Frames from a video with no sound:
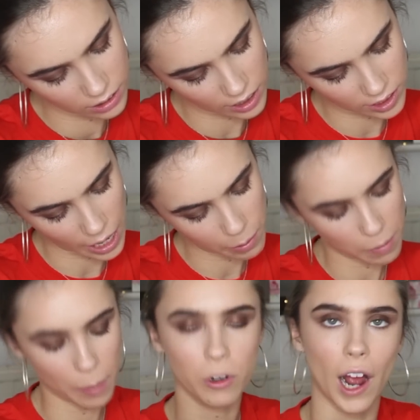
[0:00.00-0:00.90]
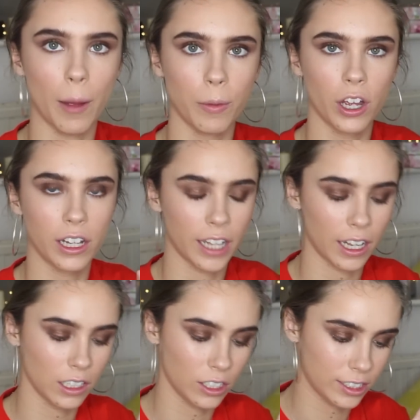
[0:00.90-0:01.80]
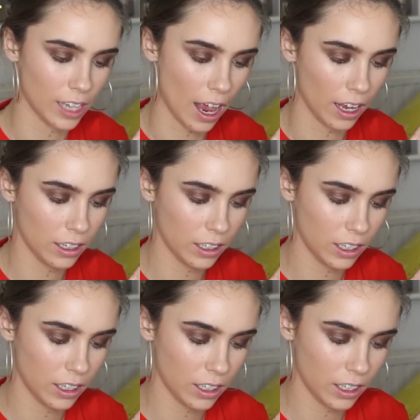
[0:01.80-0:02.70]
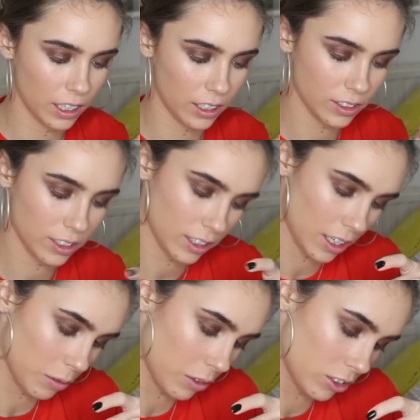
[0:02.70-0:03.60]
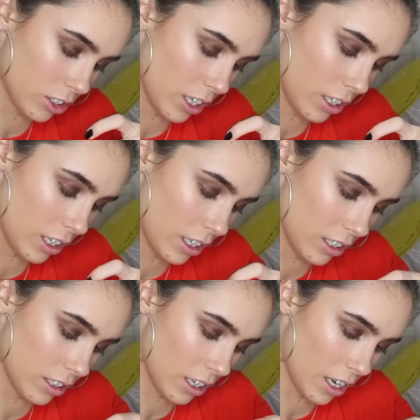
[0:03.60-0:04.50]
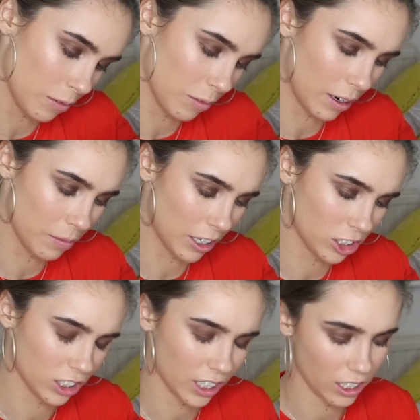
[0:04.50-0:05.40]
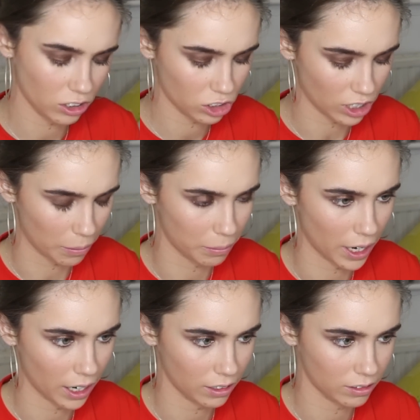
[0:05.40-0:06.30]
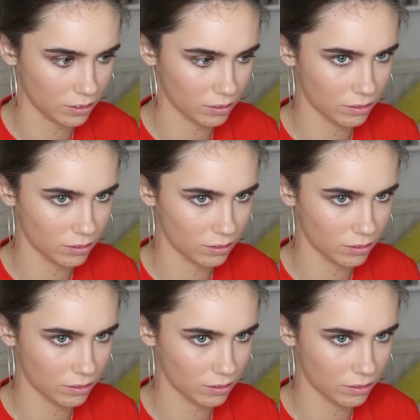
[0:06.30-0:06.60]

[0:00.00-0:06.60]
This came with my primer in like a little set. It doesn't say what shade it is. I imagine it's like champagne.